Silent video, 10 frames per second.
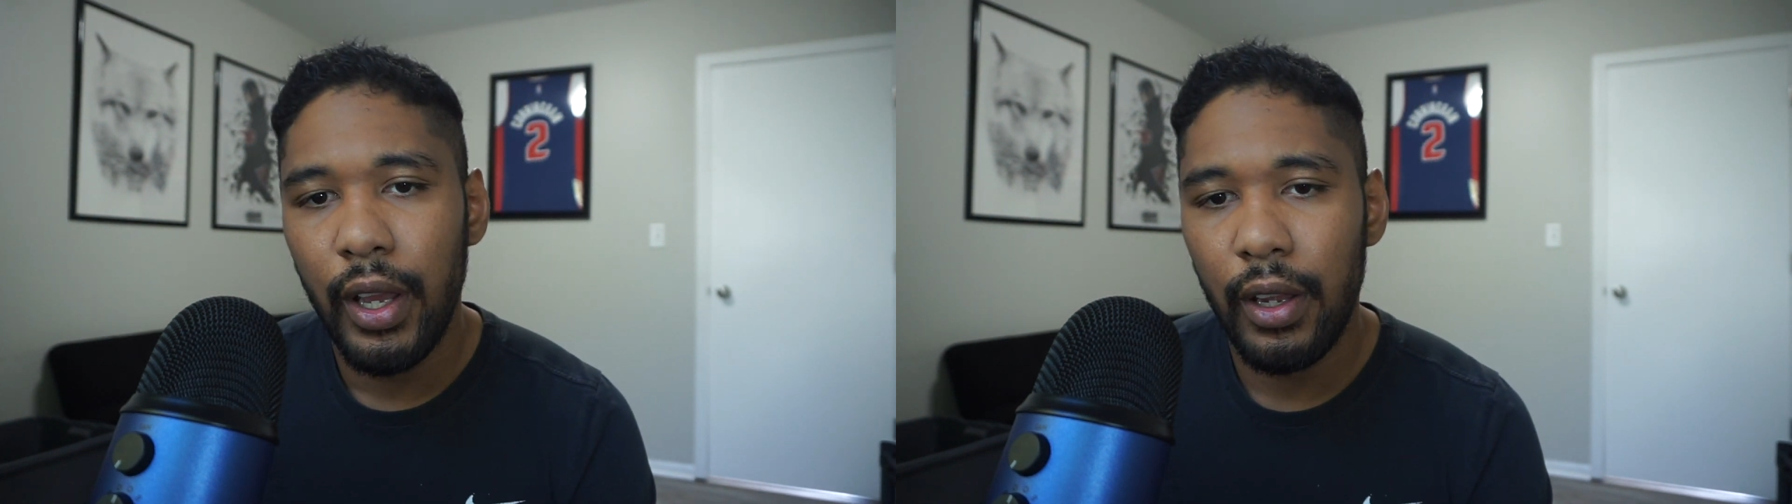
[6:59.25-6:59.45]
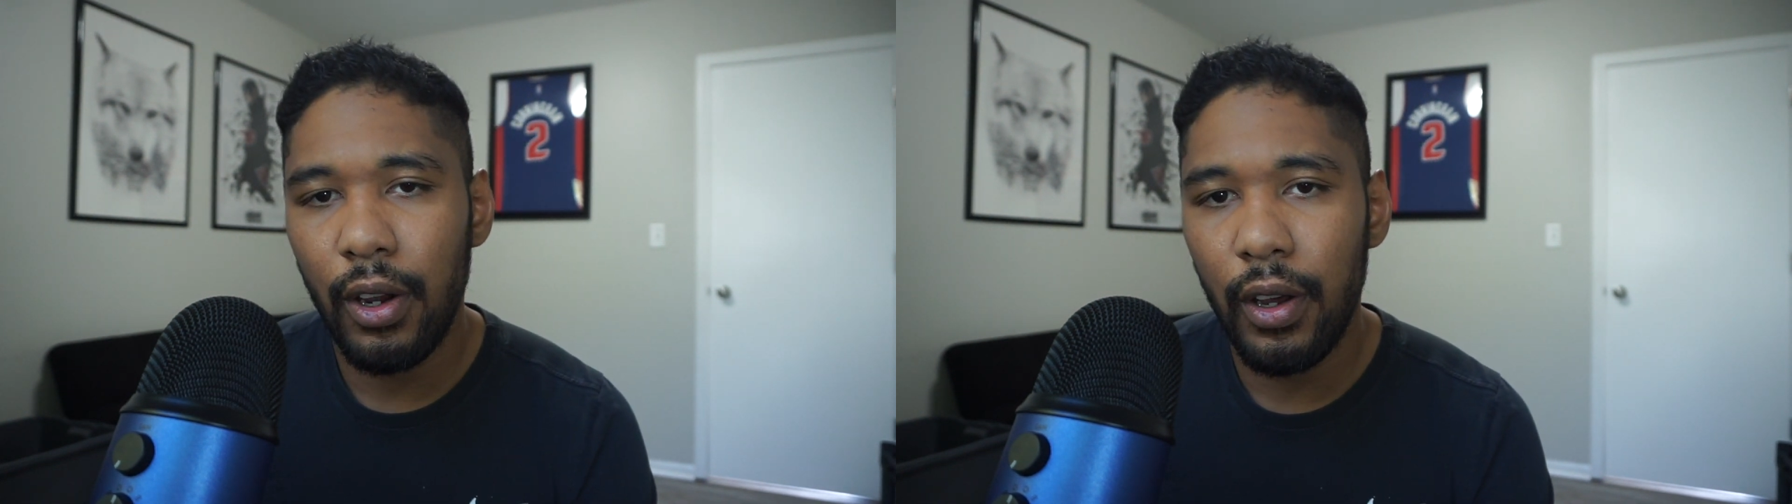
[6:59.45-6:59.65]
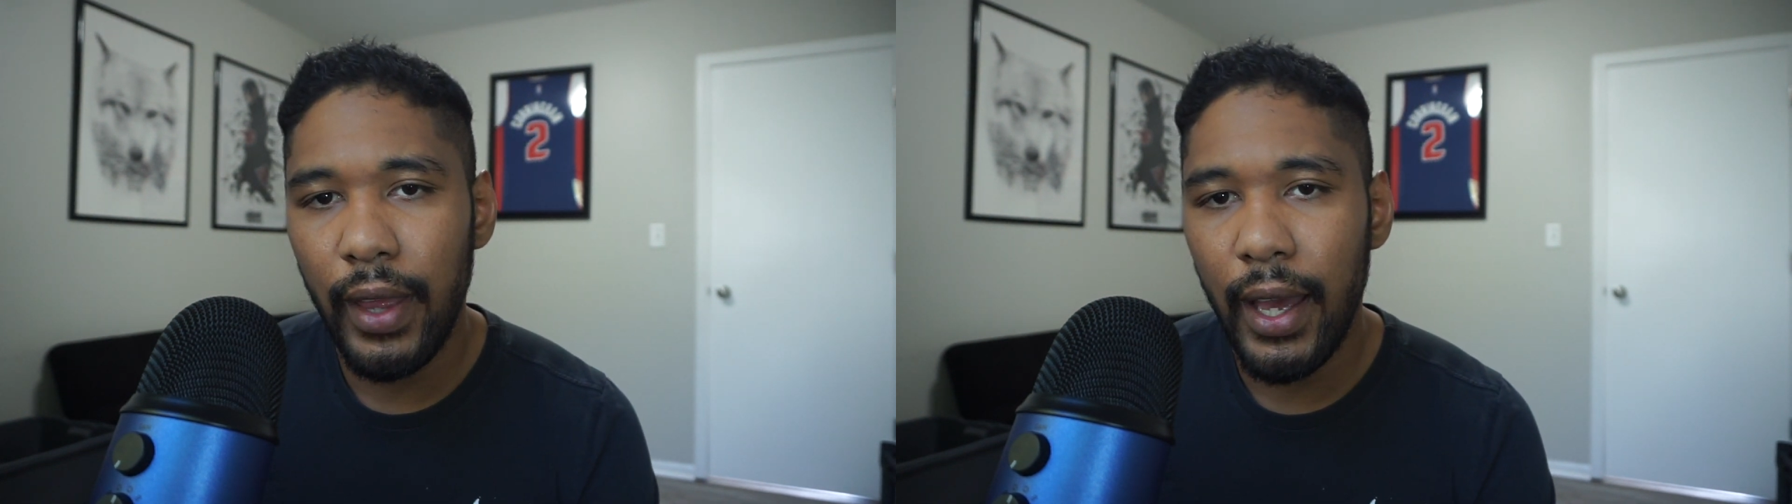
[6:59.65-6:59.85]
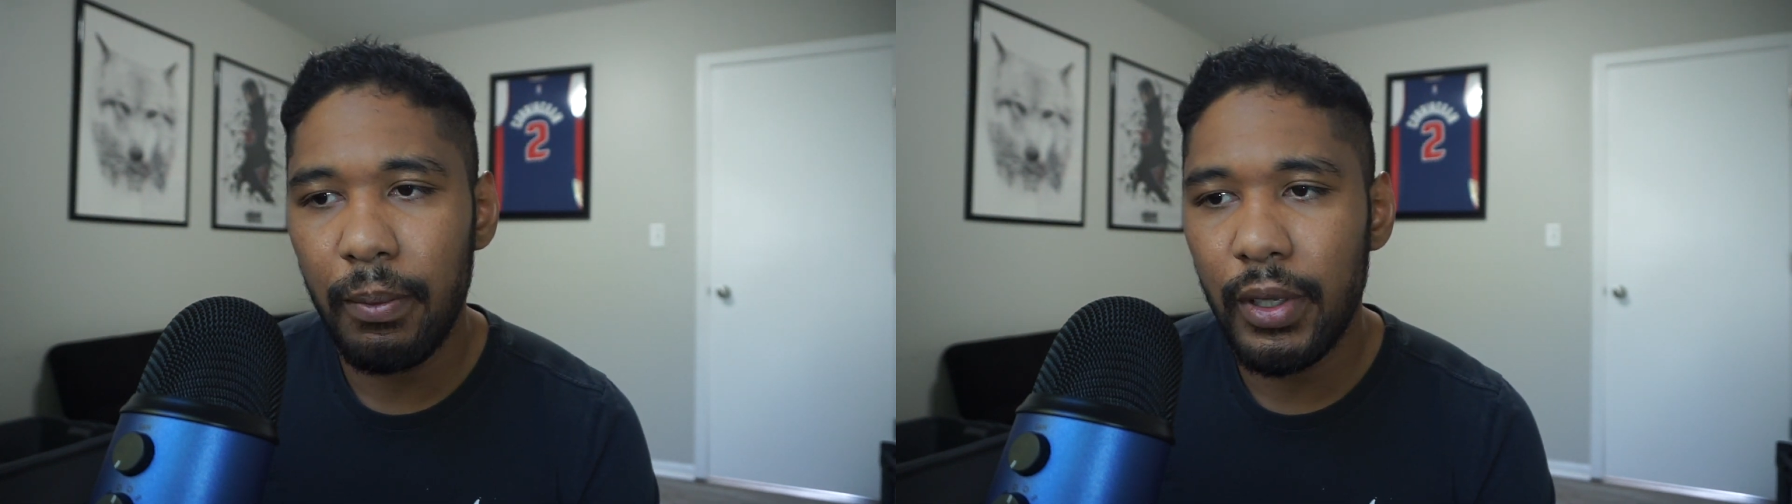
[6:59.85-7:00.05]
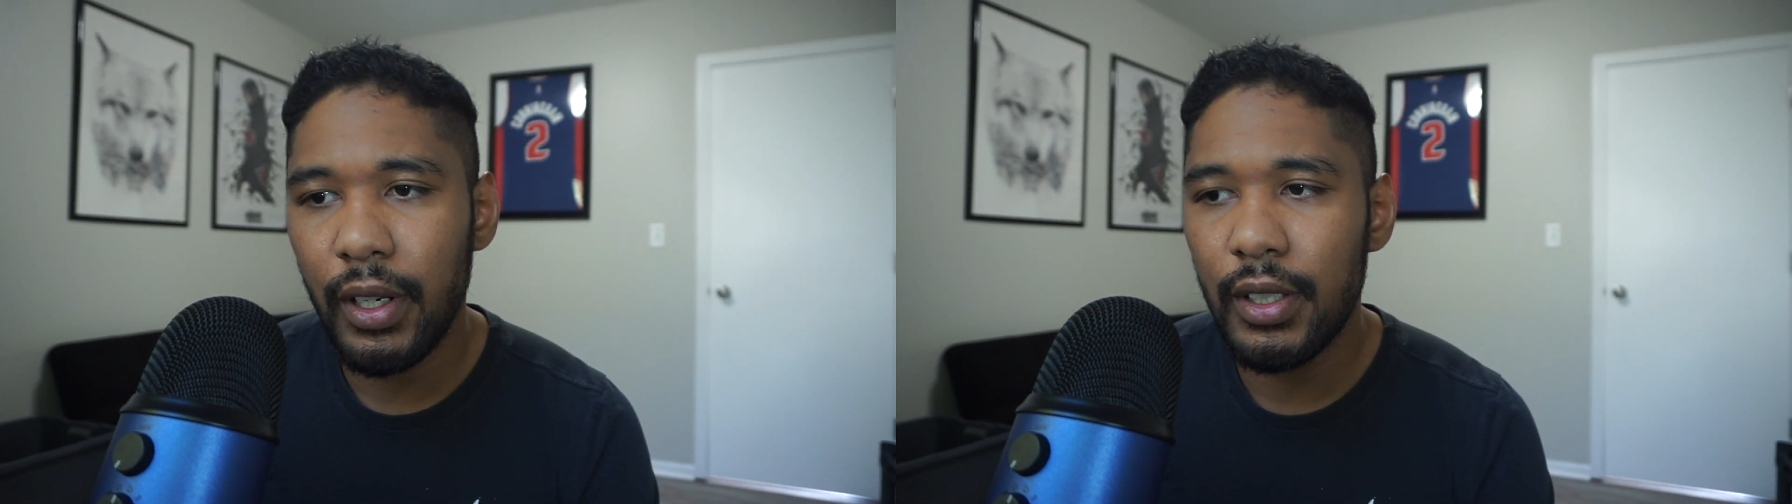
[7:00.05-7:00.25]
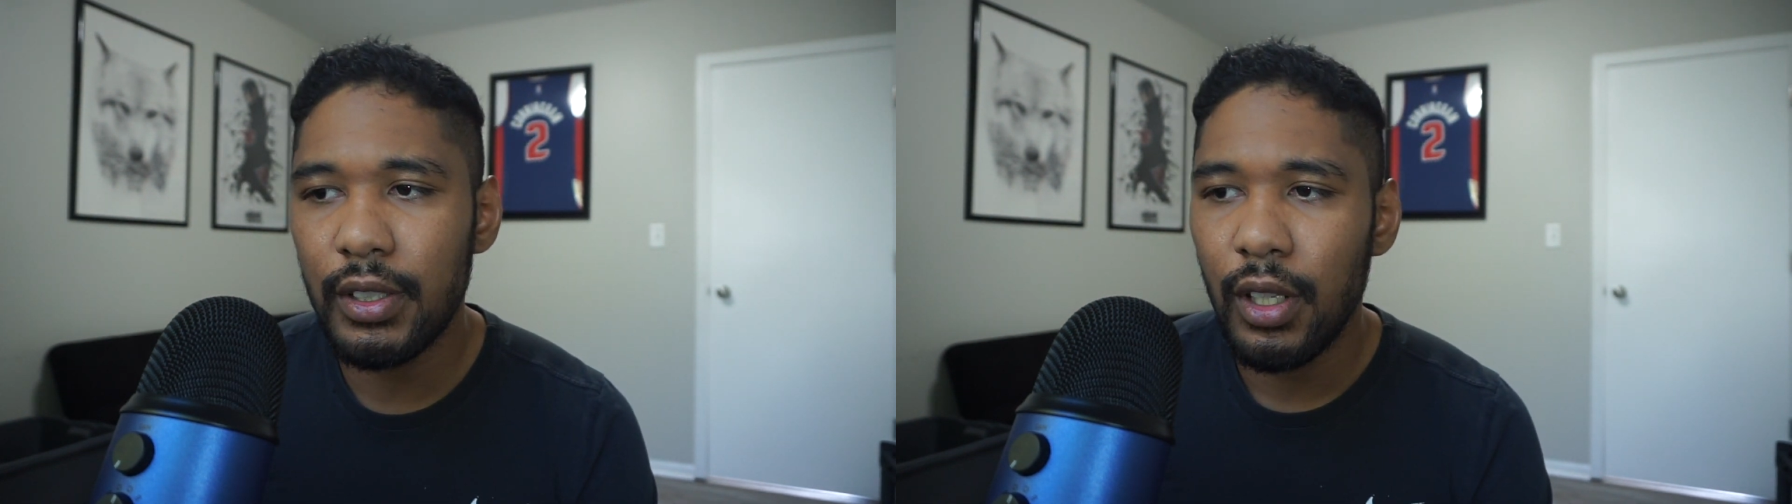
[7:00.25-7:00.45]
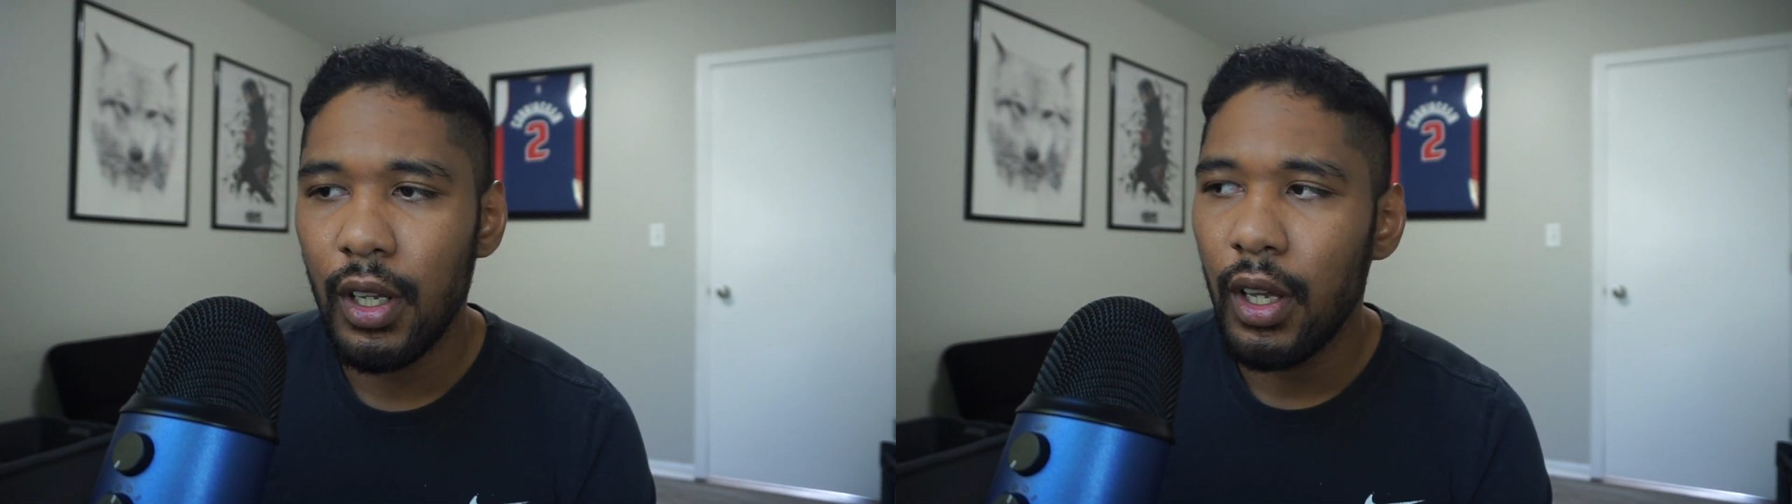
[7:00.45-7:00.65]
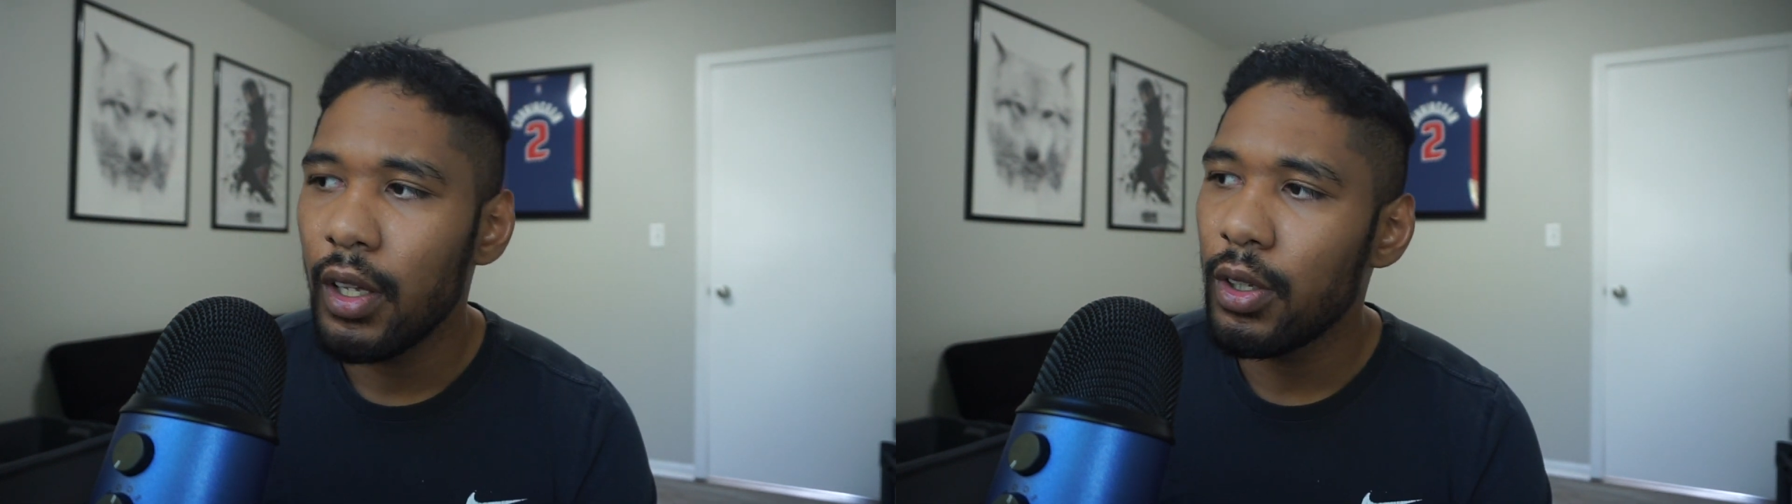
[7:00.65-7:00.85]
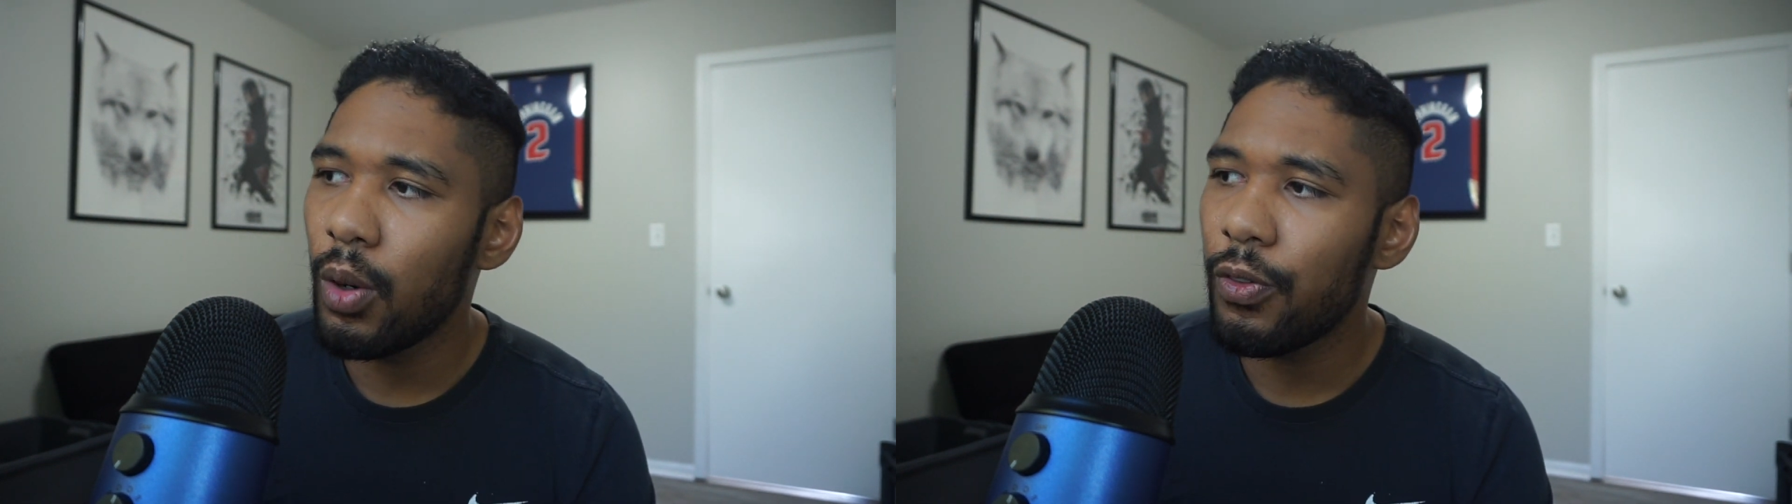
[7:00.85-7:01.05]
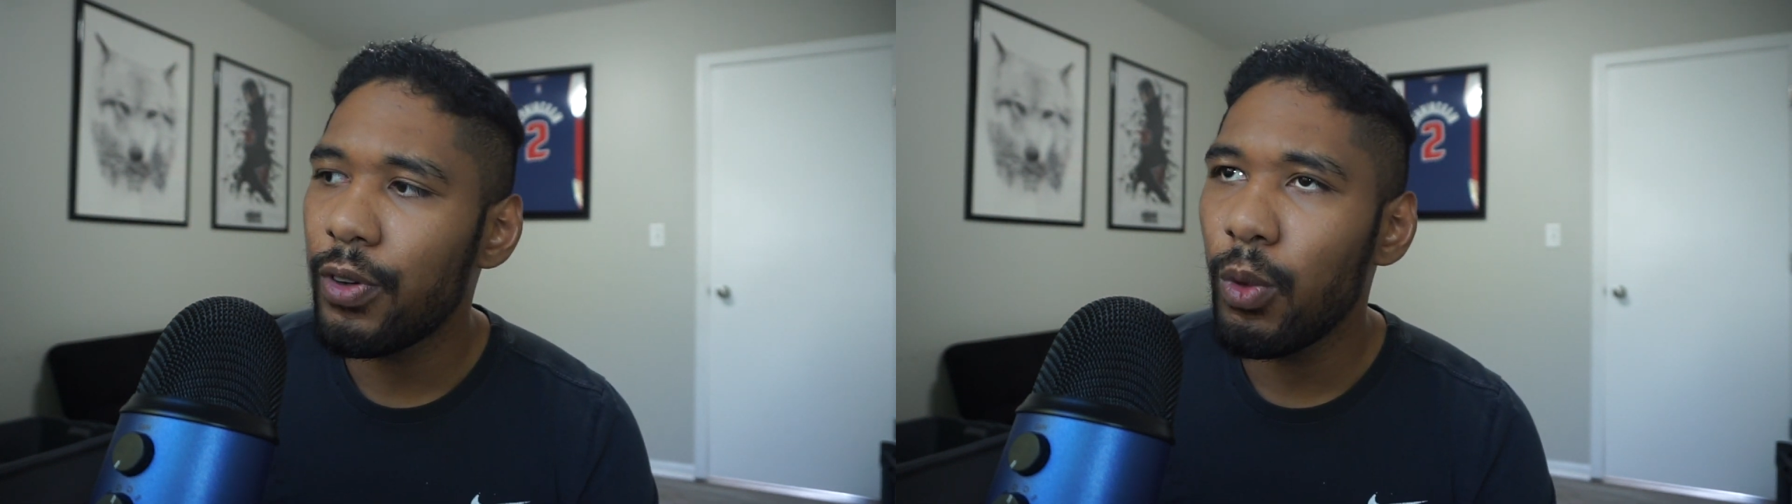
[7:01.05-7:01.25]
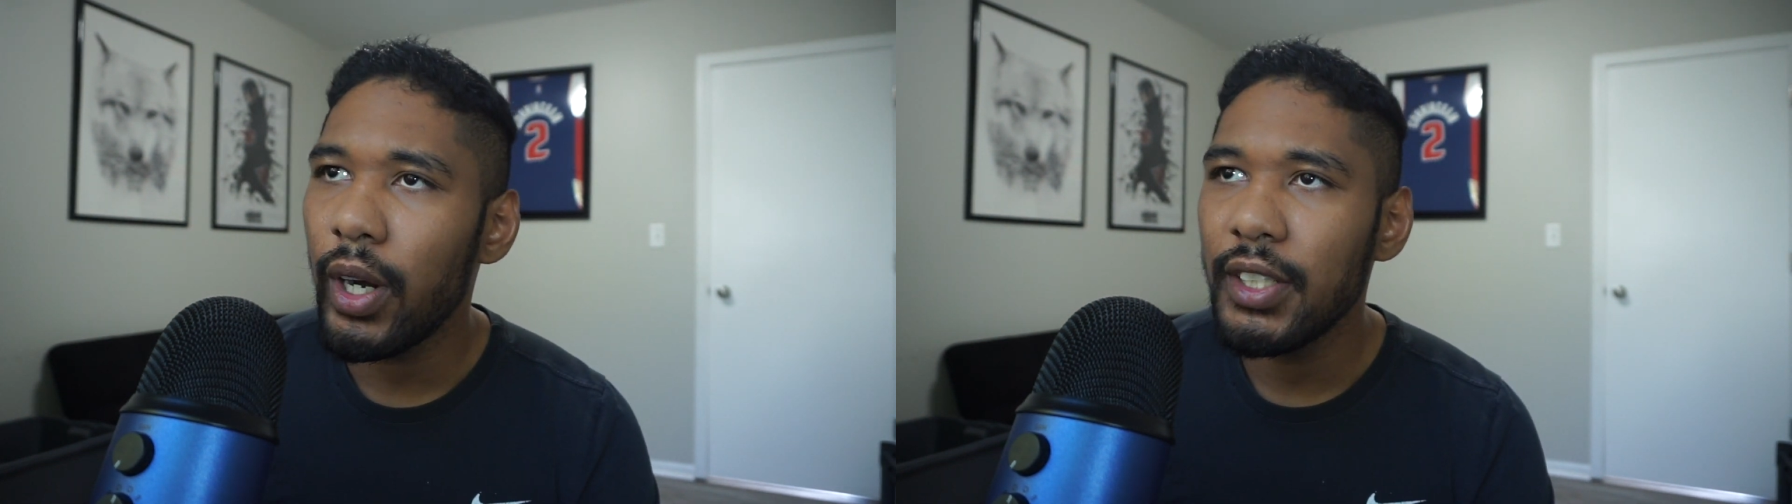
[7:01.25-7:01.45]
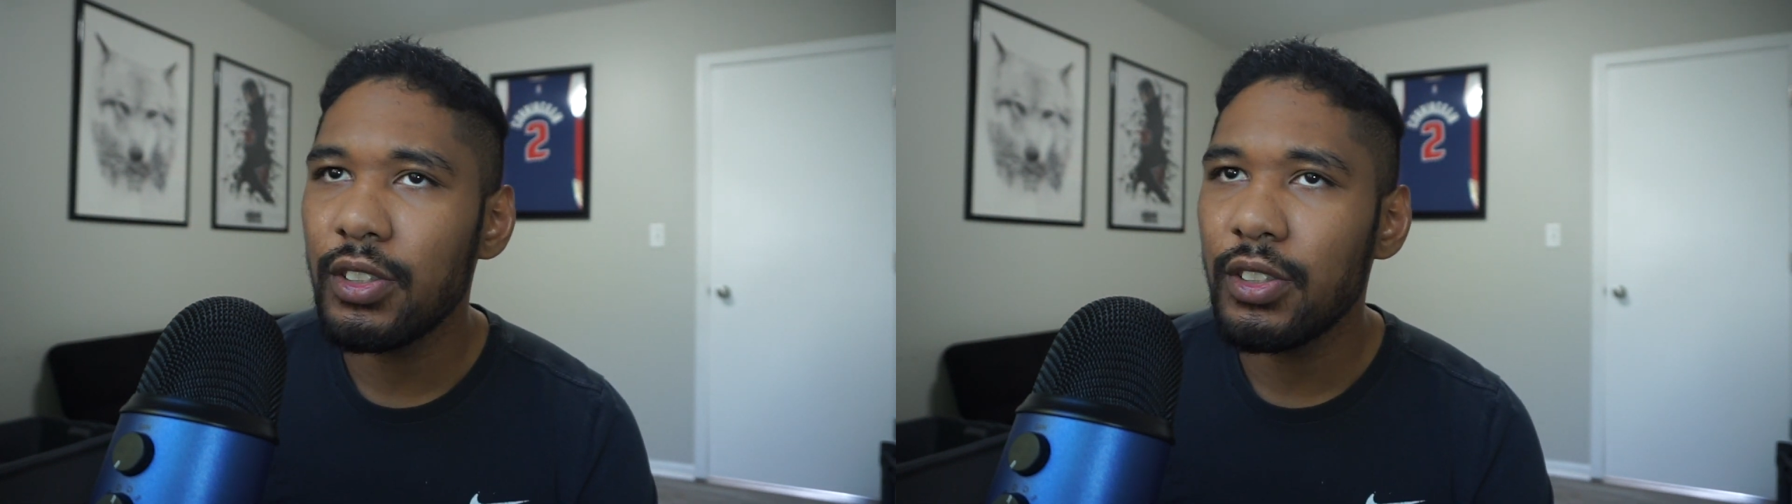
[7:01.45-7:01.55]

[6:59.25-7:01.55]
and all that, because, from what I